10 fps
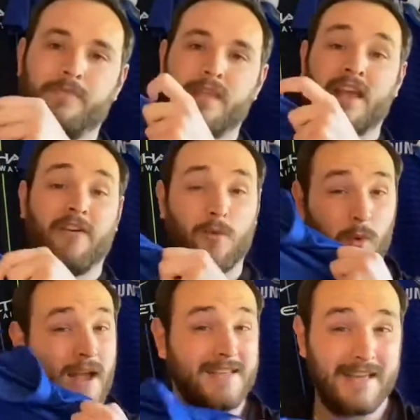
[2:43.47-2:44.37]
If I
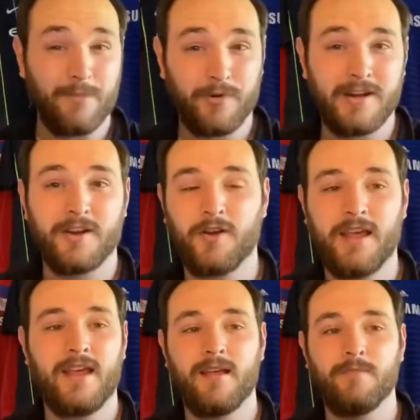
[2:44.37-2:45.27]
were to get printing on
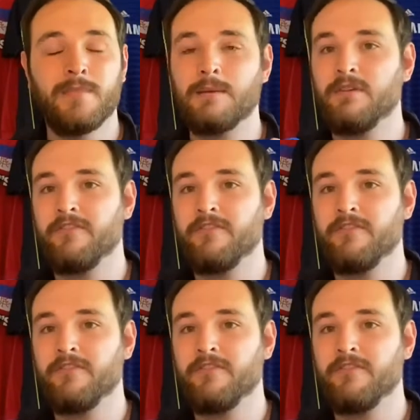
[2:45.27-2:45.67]
it, maybe